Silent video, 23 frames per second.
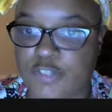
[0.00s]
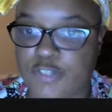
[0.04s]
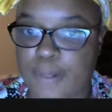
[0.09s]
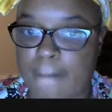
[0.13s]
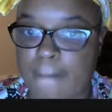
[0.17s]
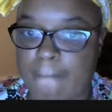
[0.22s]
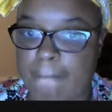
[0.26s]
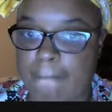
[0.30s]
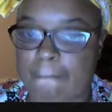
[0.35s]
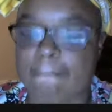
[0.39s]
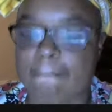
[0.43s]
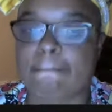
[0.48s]

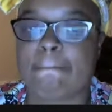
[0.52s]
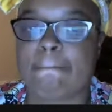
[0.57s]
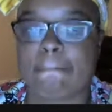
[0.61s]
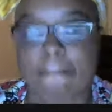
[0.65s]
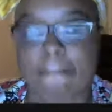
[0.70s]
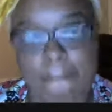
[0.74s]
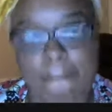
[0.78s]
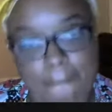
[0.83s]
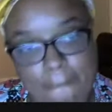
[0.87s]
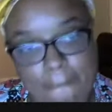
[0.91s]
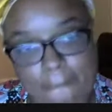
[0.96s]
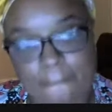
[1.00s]
I've kind of thought
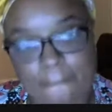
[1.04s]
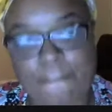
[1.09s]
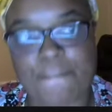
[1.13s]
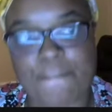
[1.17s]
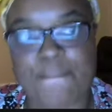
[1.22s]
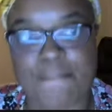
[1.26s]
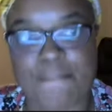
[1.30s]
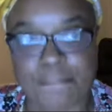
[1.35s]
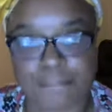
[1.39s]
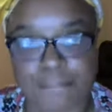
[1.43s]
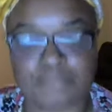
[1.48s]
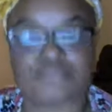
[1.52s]
a little
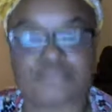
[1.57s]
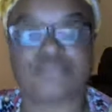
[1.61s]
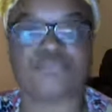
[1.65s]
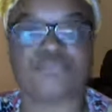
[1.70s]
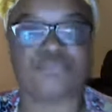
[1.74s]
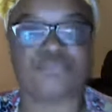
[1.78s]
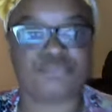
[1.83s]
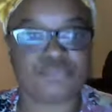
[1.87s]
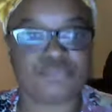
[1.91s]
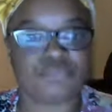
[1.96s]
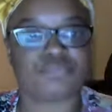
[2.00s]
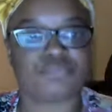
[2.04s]
bit about the
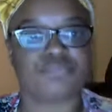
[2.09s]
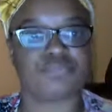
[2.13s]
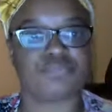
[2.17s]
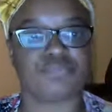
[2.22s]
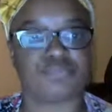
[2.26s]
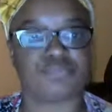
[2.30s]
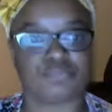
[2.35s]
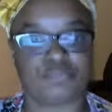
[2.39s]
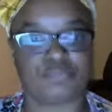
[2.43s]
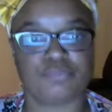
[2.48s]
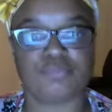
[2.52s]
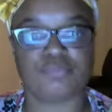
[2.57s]
different kinds
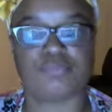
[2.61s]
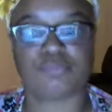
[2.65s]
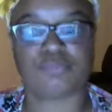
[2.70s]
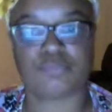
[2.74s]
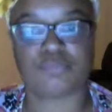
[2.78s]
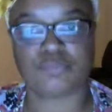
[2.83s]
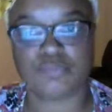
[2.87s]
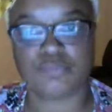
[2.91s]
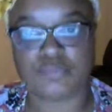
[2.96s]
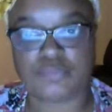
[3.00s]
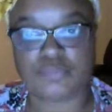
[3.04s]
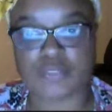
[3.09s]
of
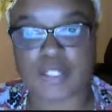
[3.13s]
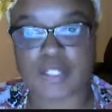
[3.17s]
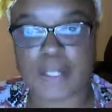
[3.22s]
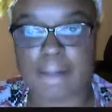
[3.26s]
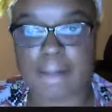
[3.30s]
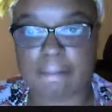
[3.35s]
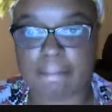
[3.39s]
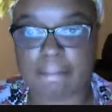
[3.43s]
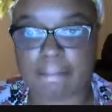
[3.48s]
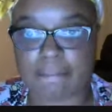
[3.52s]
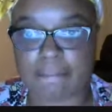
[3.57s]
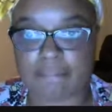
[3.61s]
content I
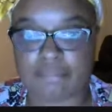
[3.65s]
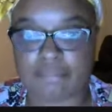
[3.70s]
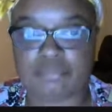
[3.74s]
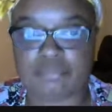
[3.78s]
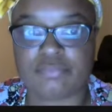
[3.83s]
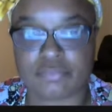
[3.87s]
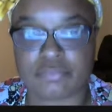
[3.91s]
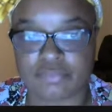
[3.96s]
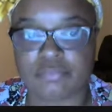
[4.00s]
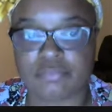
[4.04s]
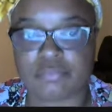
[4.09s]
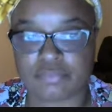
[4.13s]
would like to
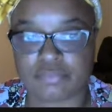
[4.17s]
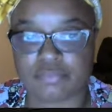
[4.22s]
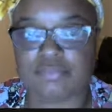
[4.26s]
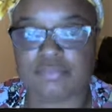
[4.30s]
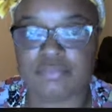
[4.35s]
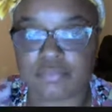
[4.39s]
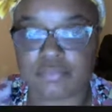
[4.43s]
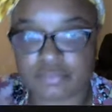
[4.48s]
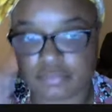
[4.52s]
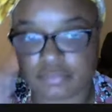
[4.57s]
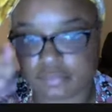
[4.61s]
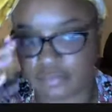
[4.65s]
do.
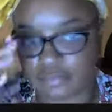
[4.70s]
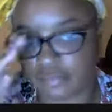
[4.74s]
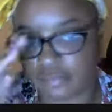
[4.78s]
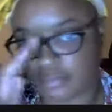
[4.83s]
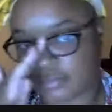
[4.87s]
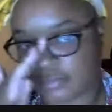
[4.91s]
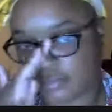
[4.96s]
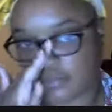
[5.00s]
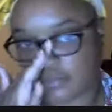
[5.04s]
I mean,